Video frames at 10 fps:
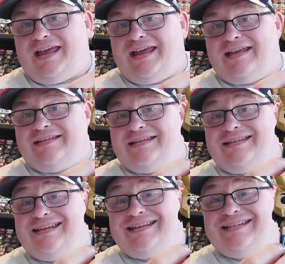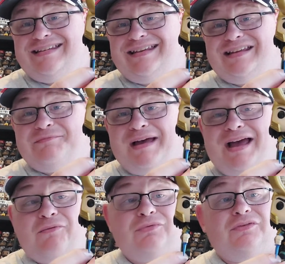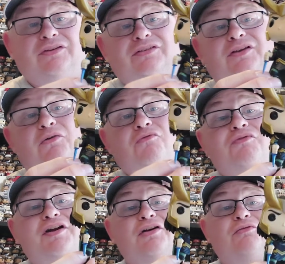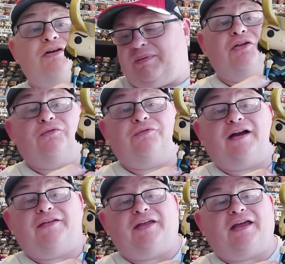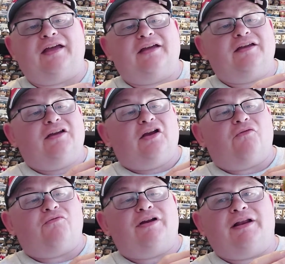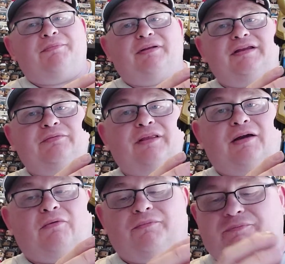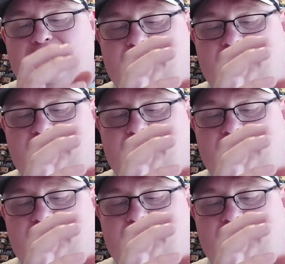is £66. So real, real good find there. I'm really pleased with that one.